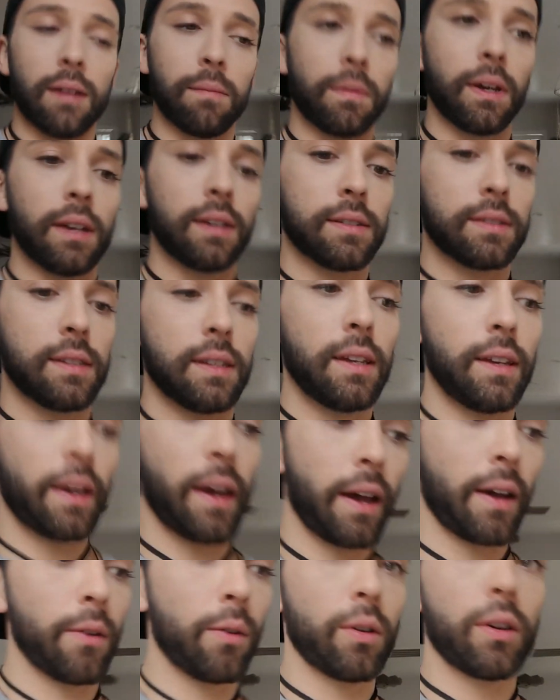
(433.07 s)
see
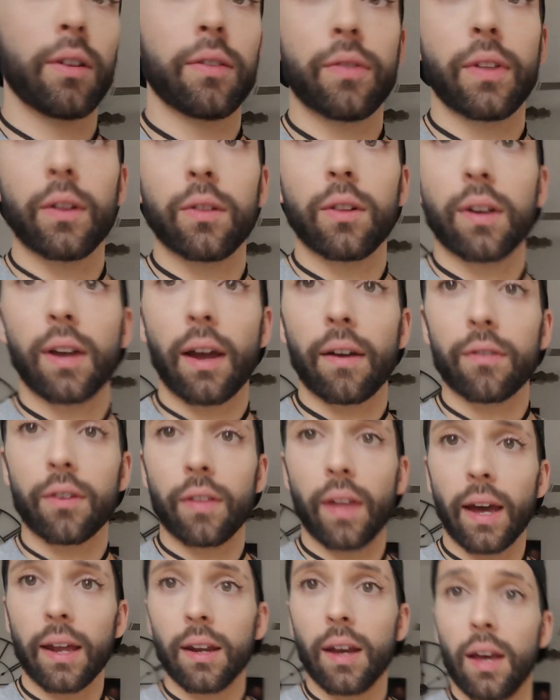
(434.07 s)
how they look after
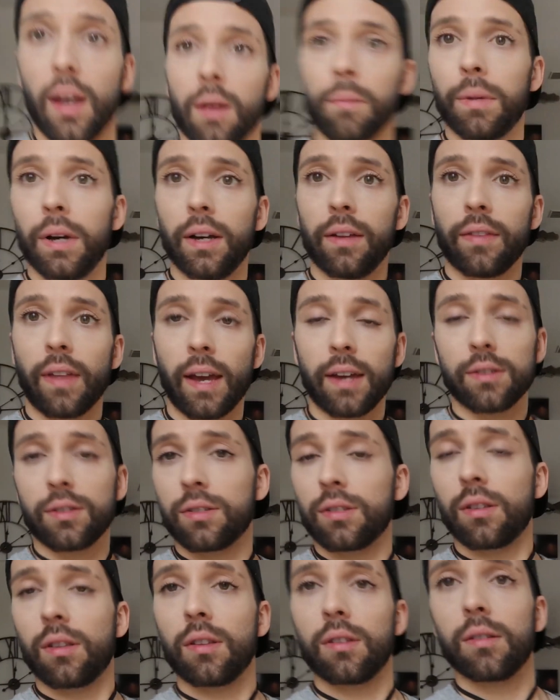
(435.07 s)
that. But the edges of
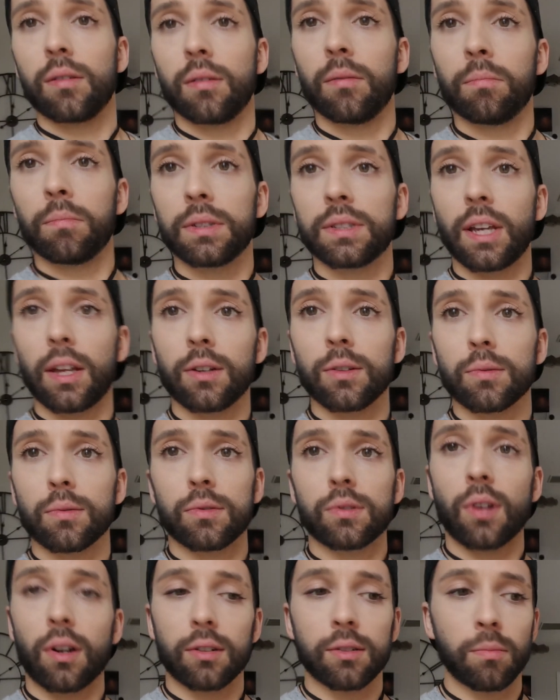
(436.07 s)
the potatoes will
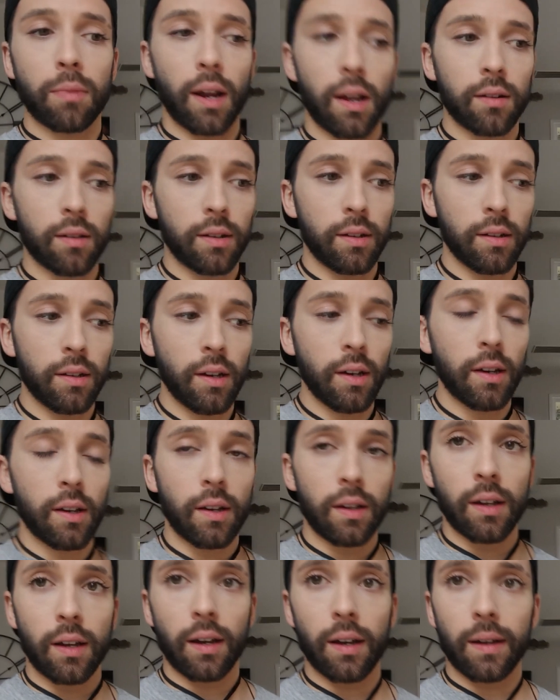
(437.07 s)
start to brown
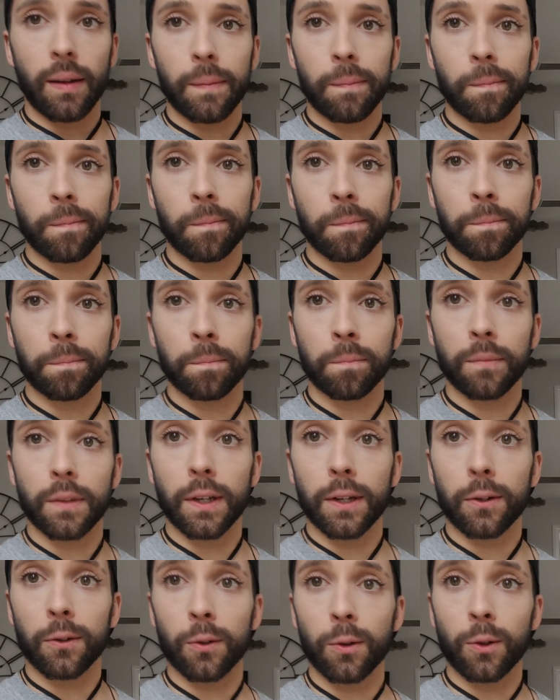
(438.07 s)
and
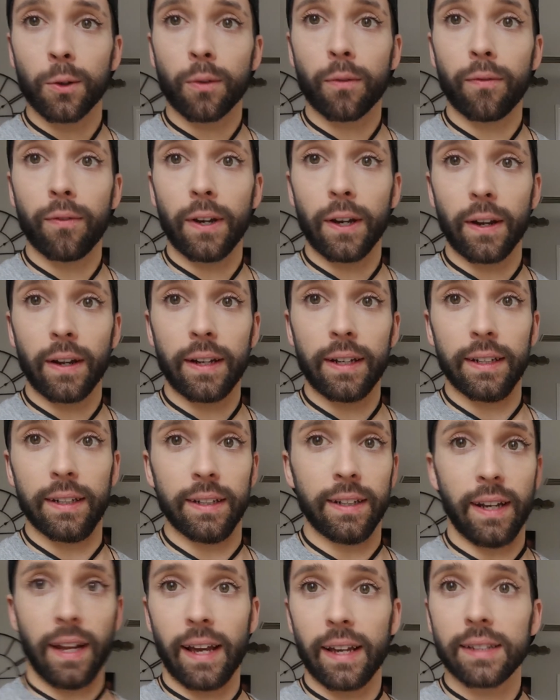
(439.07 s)
it'll look very
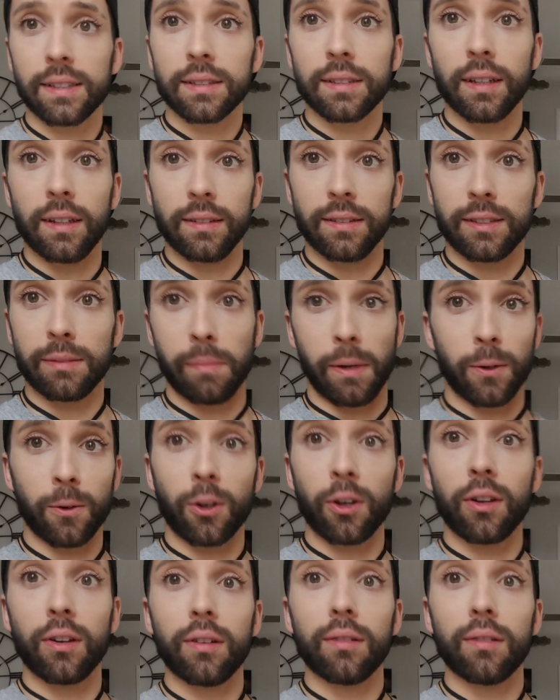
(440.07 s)
nice and smell good.